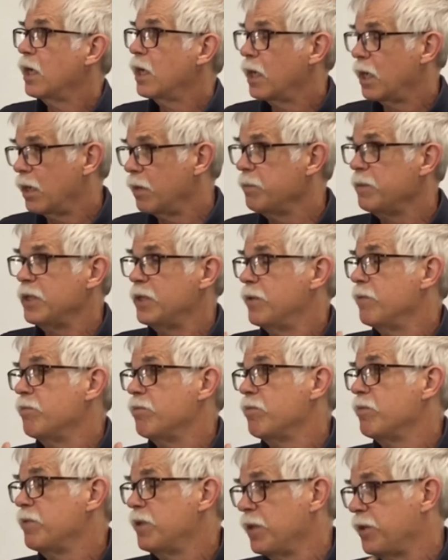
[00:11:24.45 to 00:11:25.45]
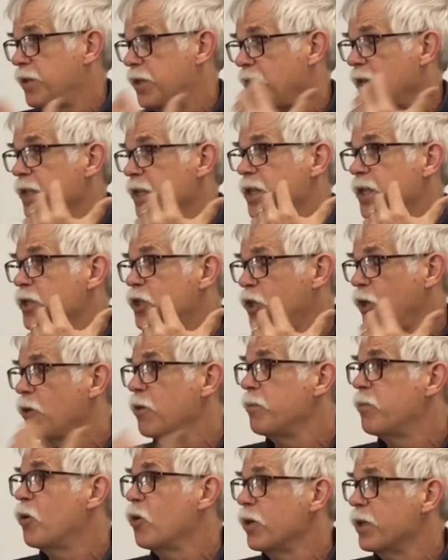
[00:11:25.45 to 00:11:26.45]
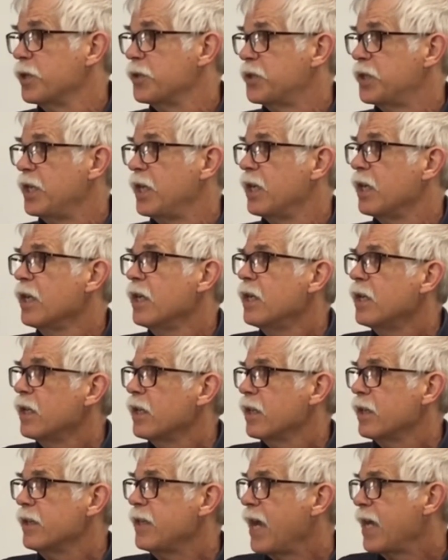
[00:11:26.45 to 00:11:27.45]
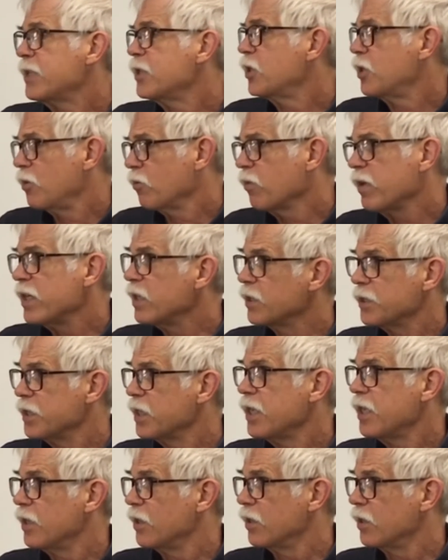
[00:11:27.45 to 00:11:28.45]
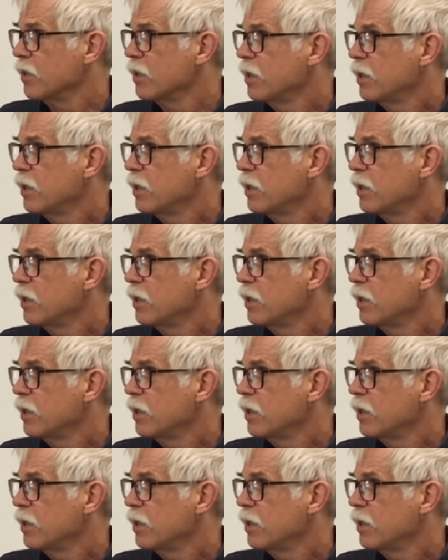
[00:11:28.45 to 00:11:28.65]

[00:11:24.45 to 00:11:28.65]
I mean, the thing that's so important to see, that's the real deal.